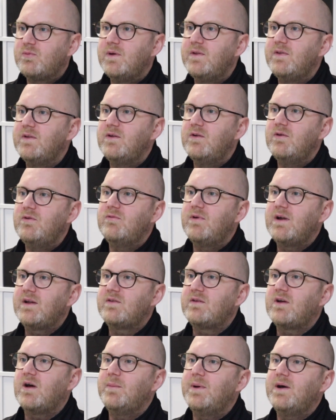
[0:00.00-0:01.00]
When the new
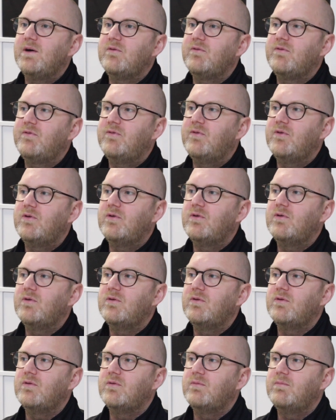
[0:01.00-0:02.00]
regs come out
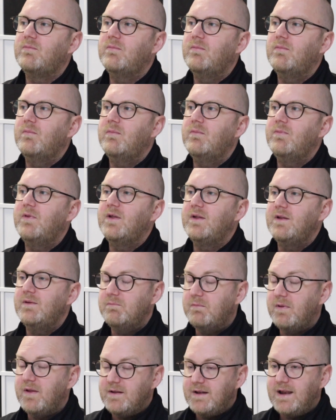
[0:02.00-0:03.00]
for
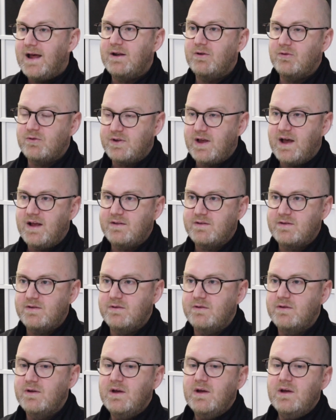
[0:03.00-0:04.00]
that landlords had
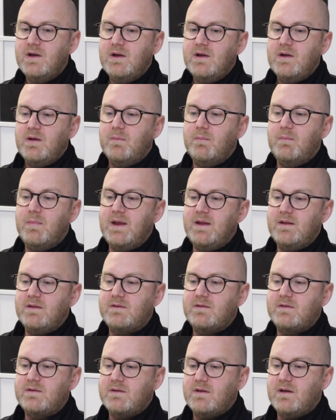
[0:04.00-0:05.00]
to
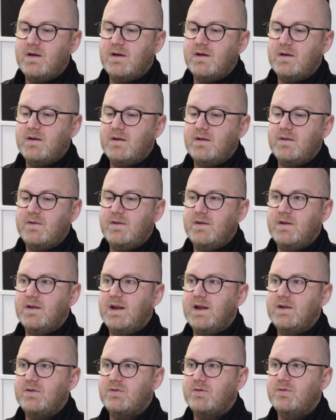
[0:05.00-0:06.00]
meet the
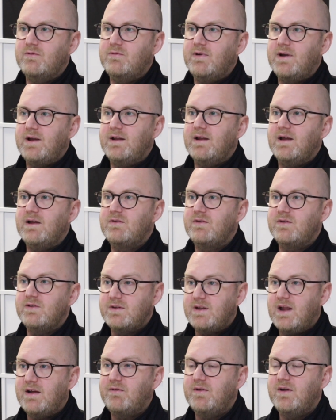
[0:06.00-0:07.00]
electrical
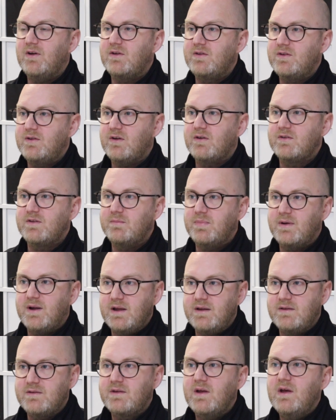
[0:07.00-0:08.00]
regulations, have the ICRs in
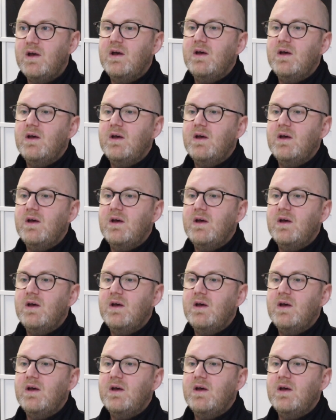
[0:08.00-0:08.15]
place,